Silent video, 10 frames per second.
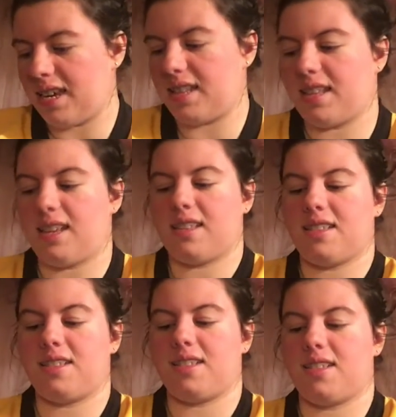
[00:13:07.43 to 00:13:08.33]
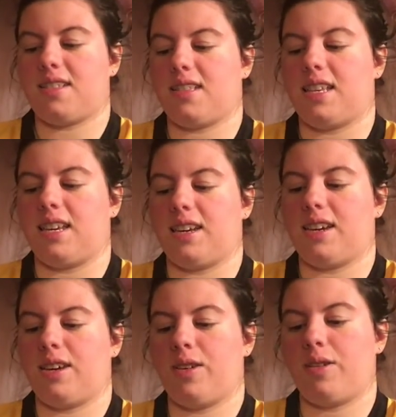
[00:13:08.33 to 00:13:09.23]
and then this is the,
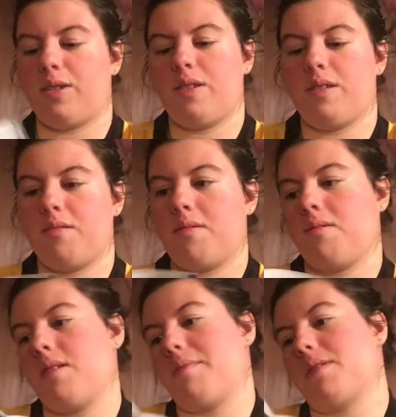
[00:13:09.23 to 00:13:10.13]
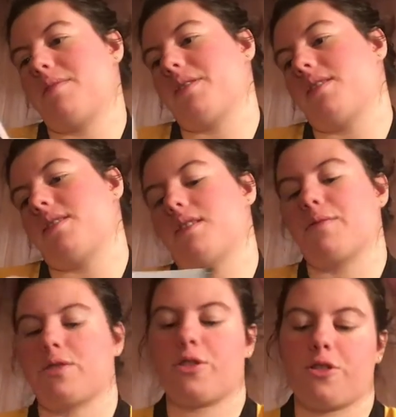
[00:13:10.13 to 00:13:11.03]
I'm assuming this is the
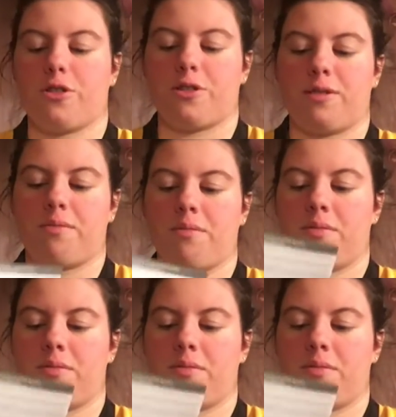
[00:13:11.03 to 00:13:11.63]
return